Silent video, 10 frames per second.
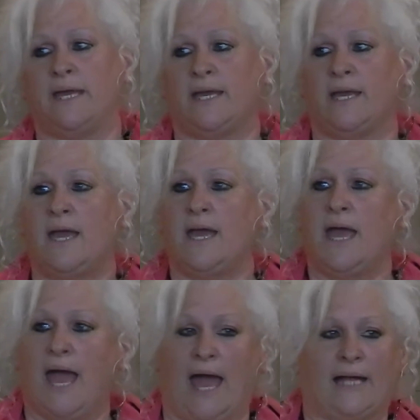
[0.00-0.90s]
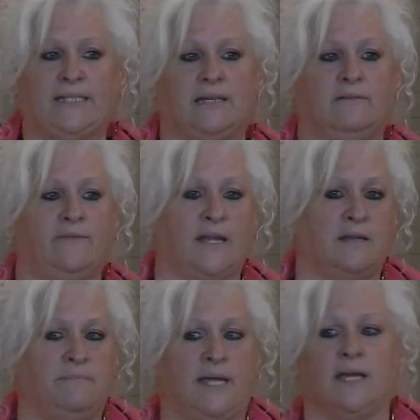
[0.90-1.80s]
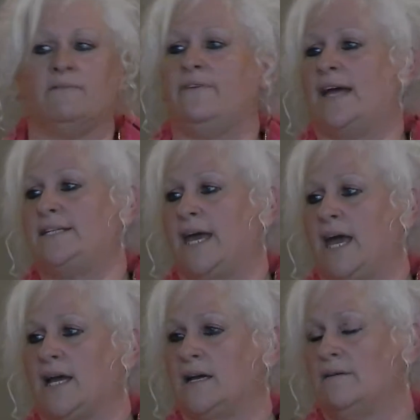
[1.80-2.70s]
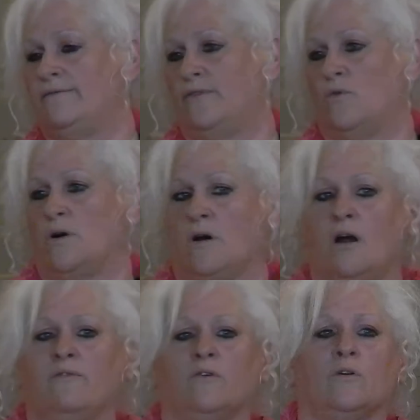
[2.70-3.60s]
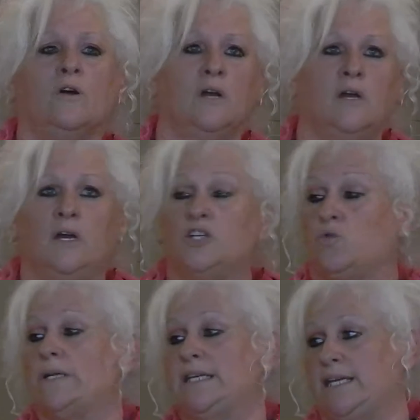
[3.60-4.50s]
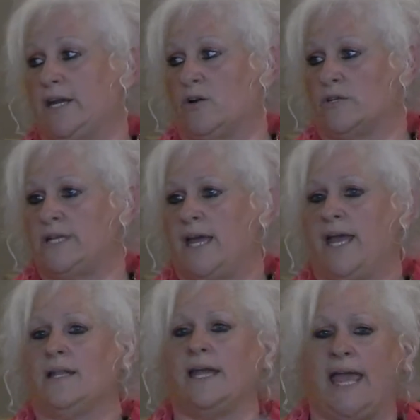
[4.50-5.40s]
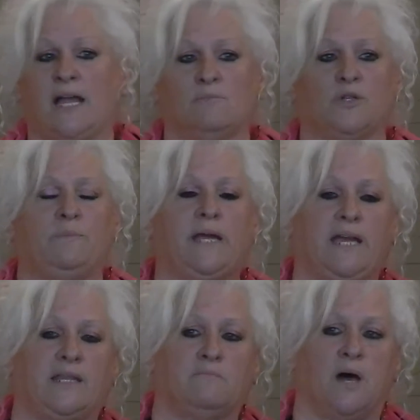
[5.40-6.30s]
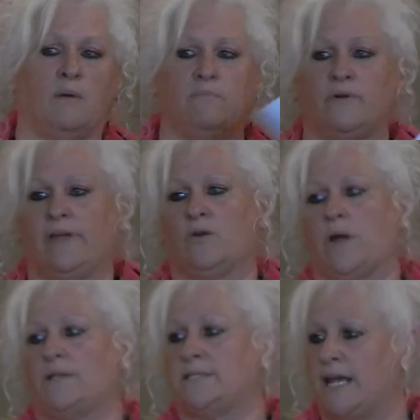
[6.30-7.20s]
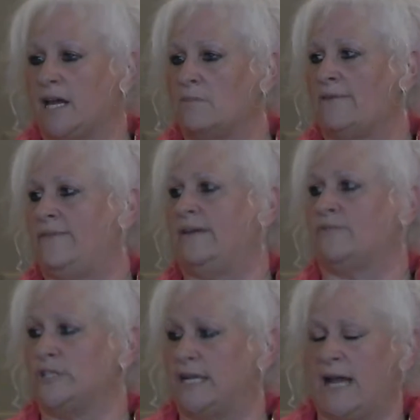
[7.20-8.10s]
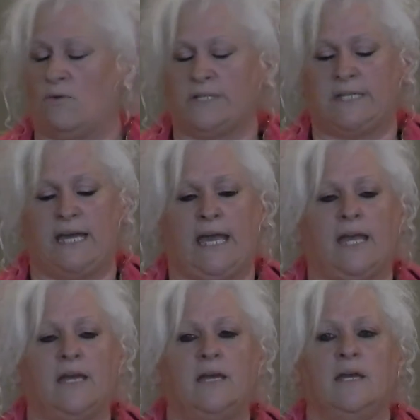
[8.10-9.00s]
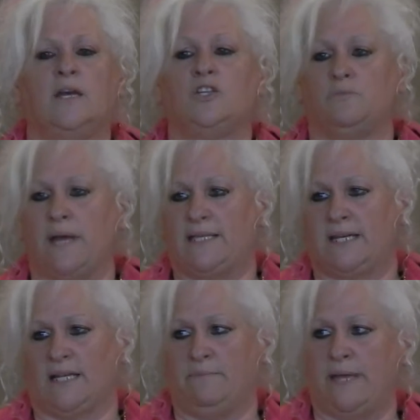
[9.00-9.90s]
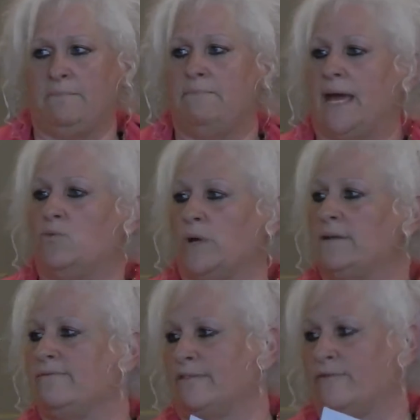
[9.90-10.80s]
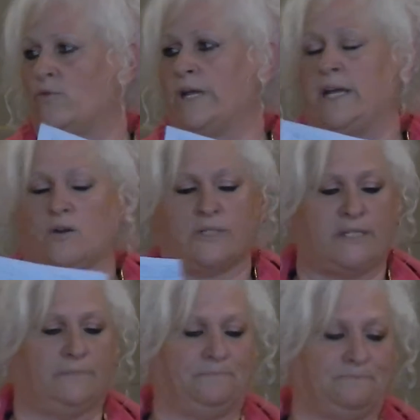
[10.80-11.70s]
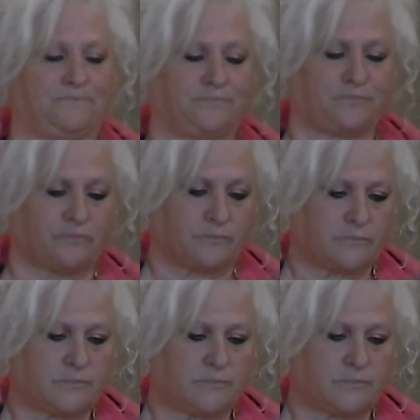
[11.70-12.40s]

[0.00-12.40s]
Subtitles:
I went from being active and being a vet tech for over 20 years, handling animals, picking them up, moving around, standing on my feet for 10 hours a day, to basically being bedridden for 4 years.